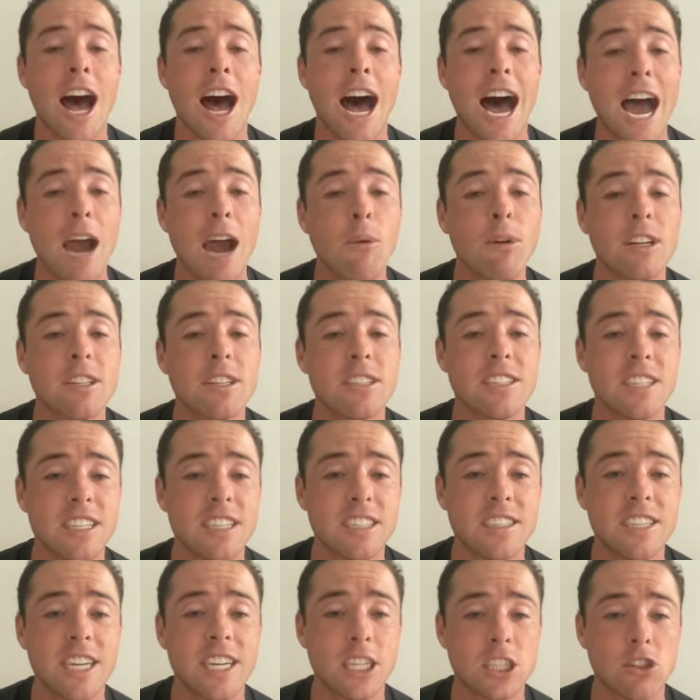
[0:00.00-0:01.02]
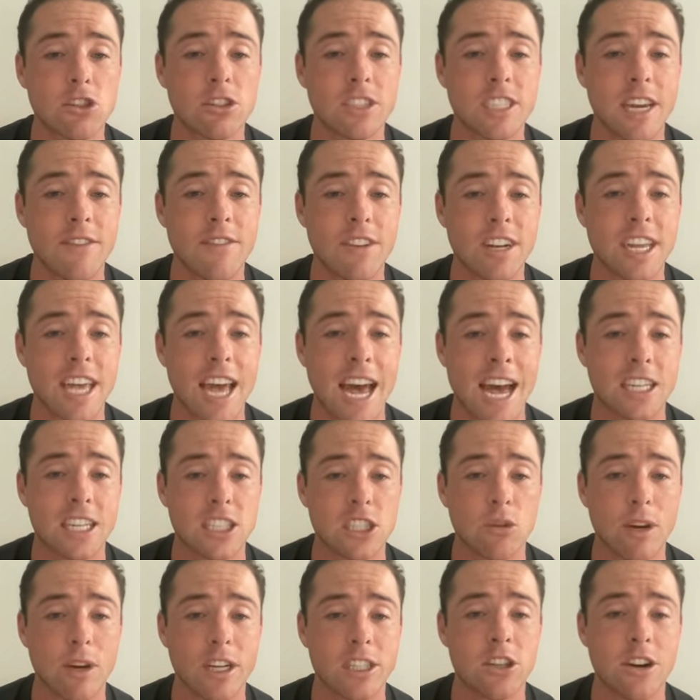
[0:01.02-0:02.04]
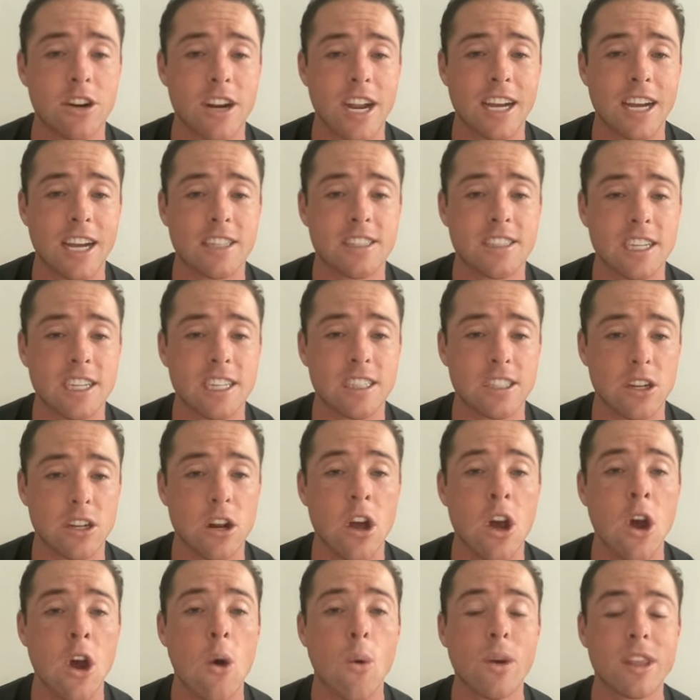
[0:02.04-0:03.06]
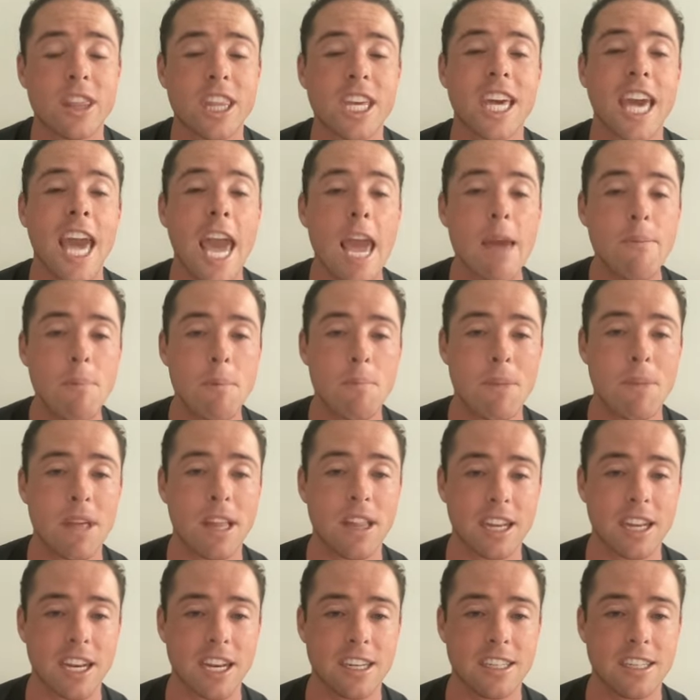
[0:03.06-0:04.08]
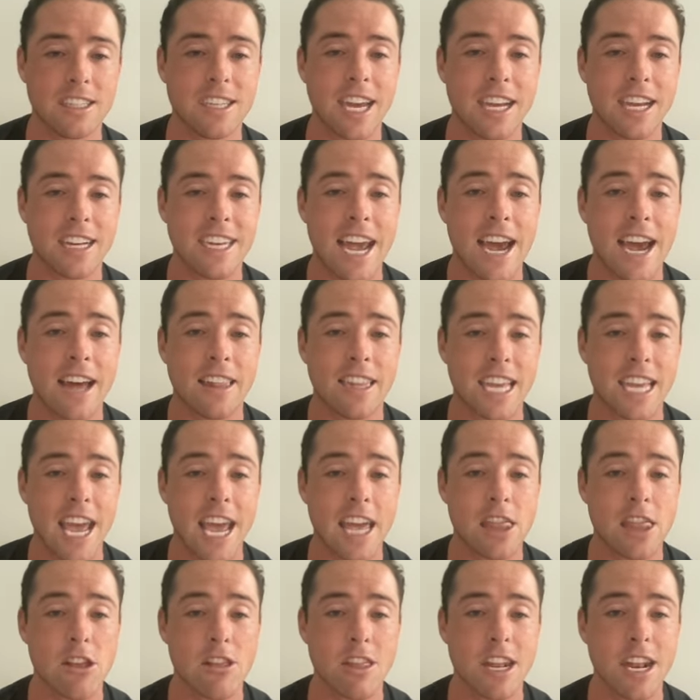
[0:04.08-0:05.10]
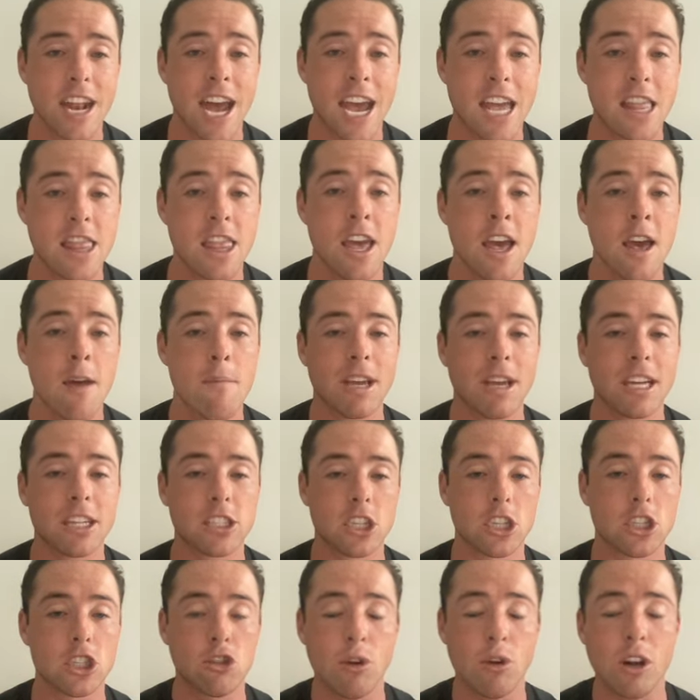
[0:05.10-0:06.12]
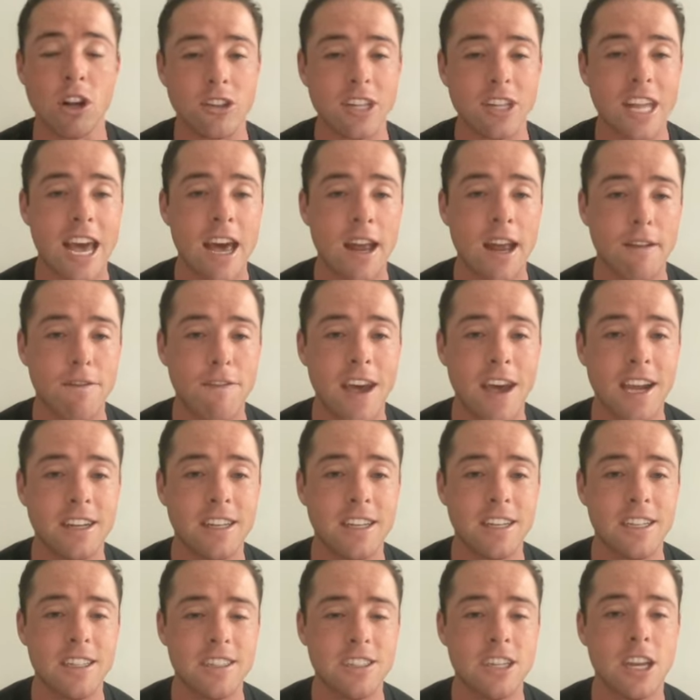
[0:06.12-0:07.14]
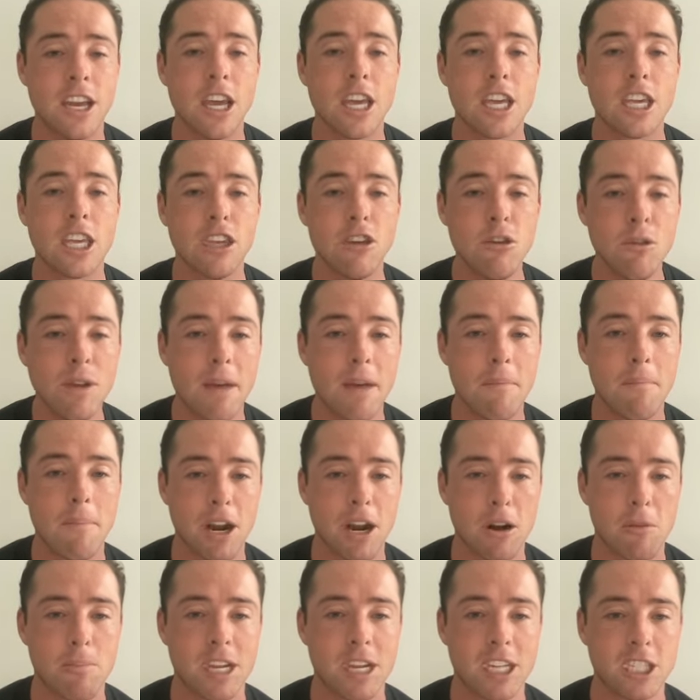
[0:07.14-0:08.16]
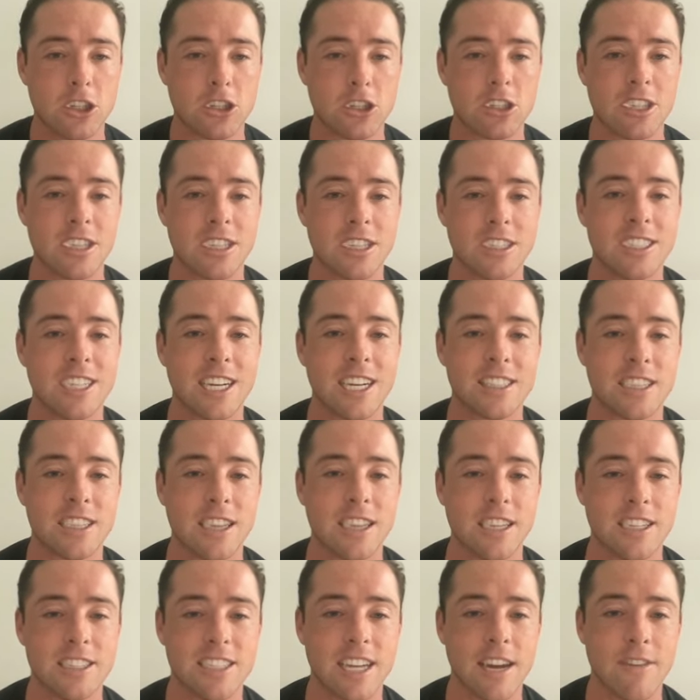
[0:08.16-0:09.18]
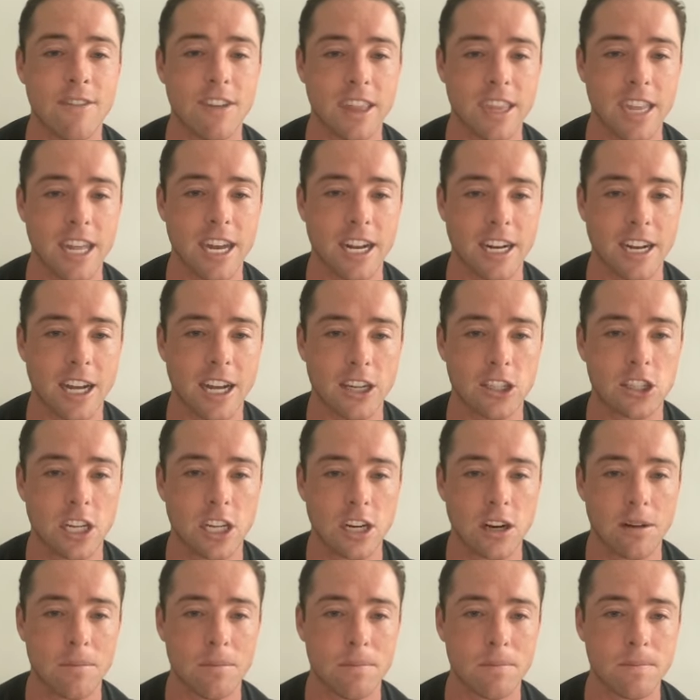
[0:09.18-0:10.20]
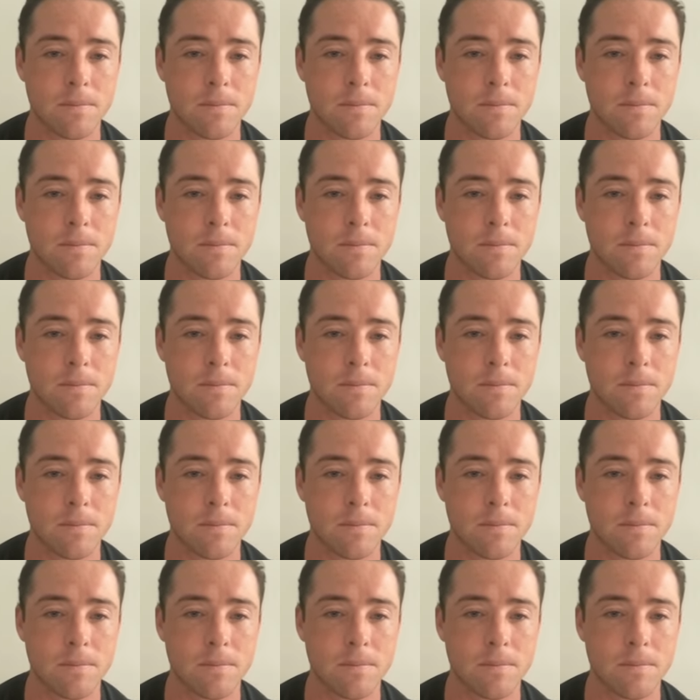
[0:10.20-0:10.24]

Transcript: I want to see 6 or 7 guys who enter next season with the capability to take down the 8th of the 9th, because the trickle-down effect is you get better pitchers in the 6th and the 7th inning next year.